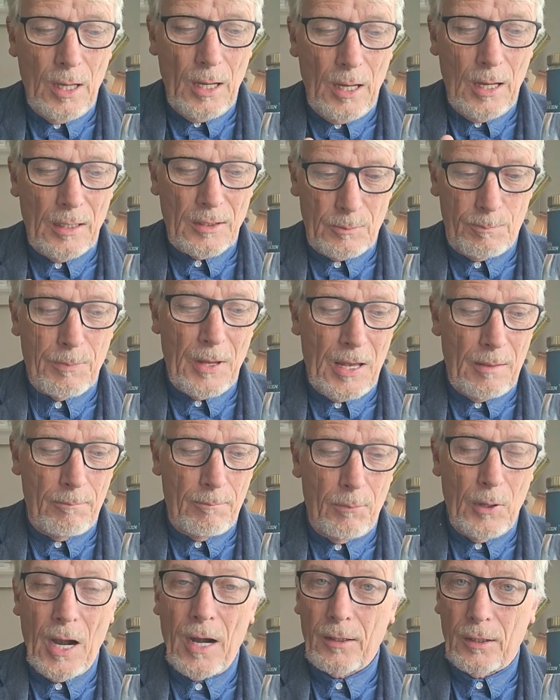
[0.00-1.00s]
as
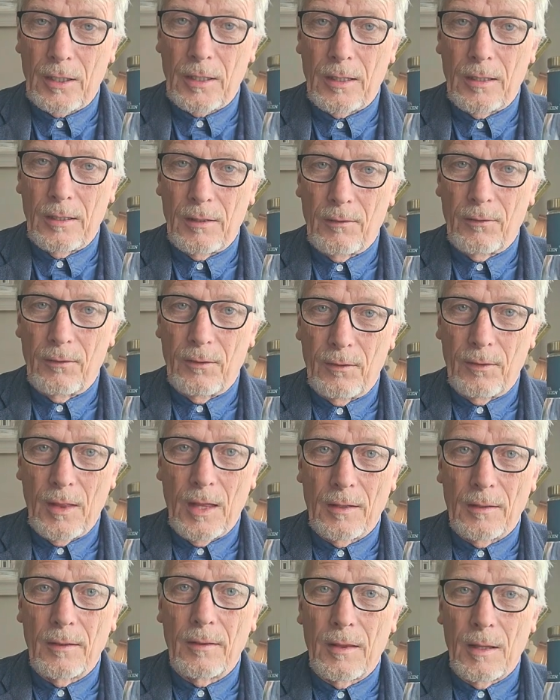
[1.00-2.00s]
Benbracken is, then
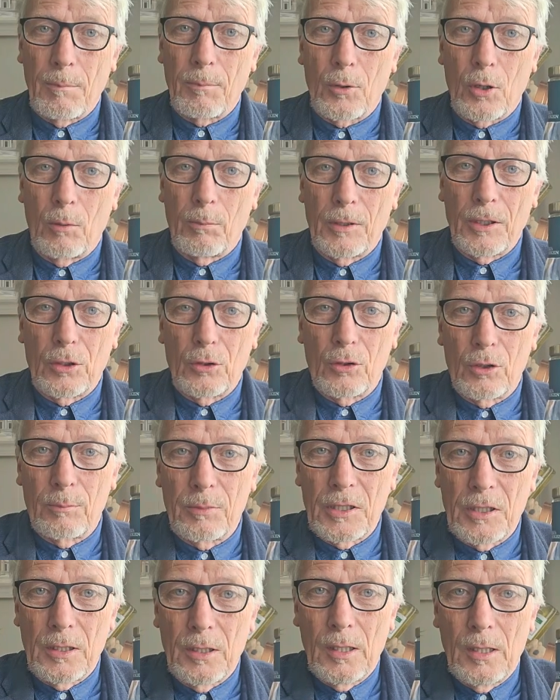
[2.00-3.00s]
they're probably going to
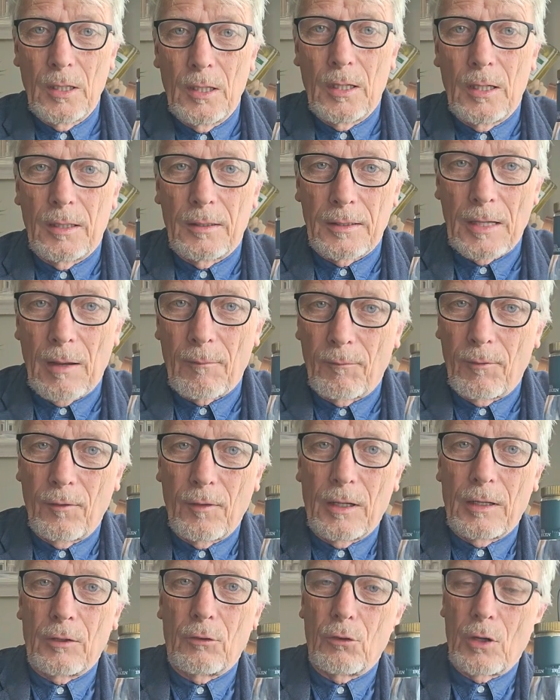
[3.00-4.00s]
be damn
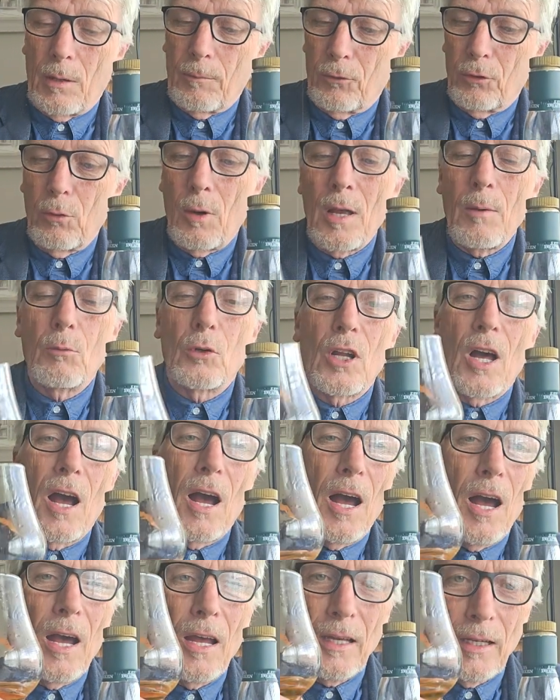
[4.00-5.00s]
fine brands. So I would
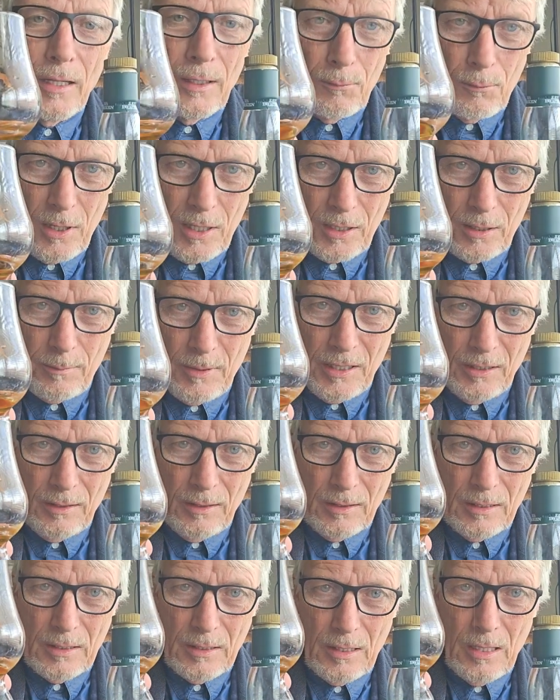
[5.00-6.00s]
highly recommend
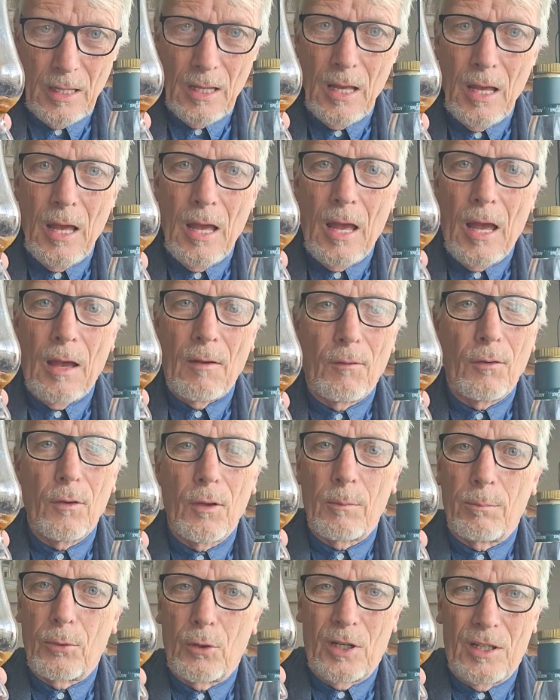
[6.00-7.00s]
this. And for
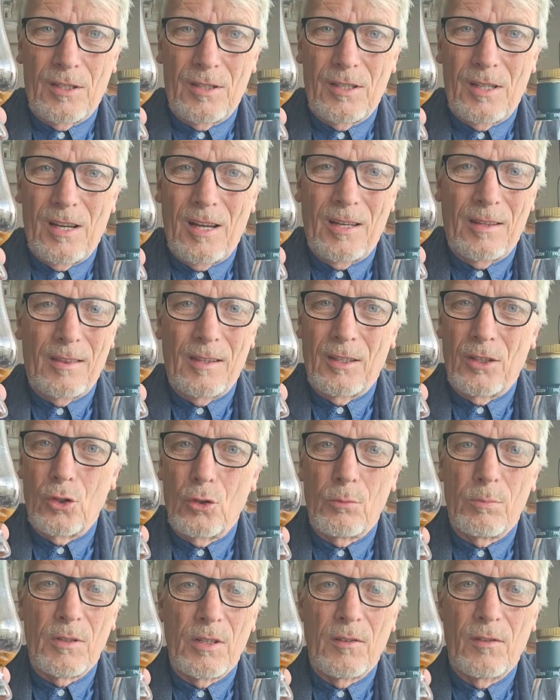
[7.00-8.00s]
the price, I think
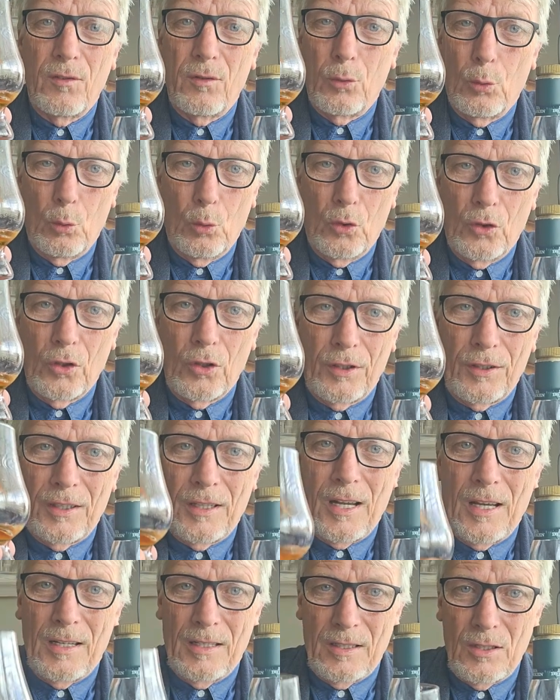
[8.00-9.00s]
you'd be a fool not to
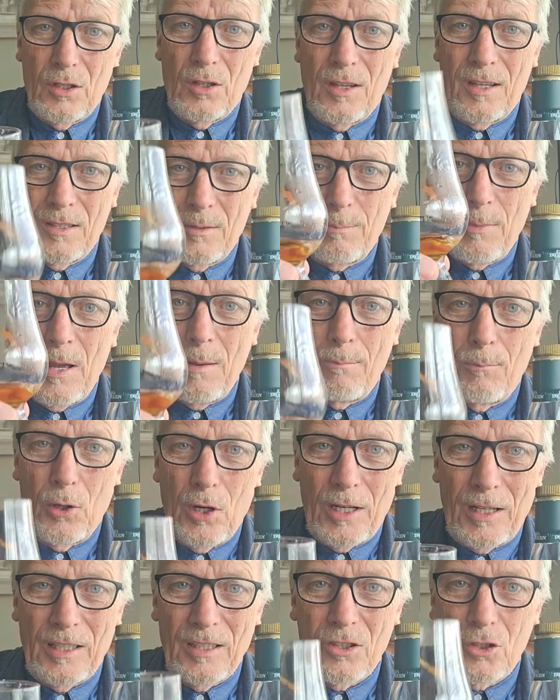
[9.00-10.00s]
get it. So that's
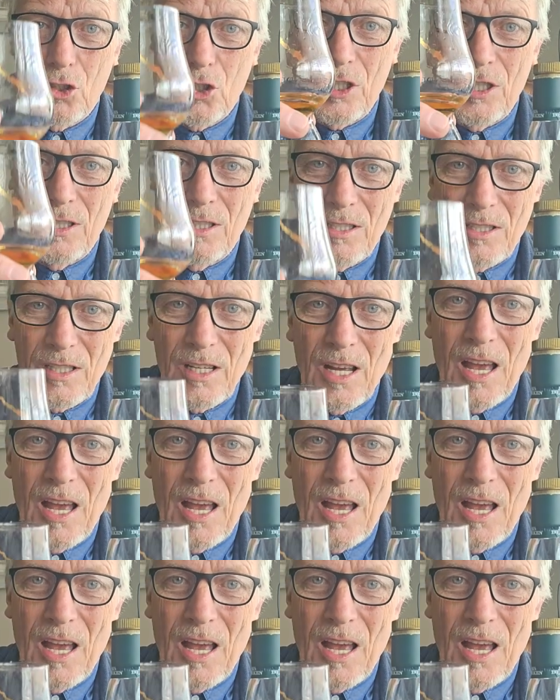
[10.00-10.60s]
Benbracken. Cheers,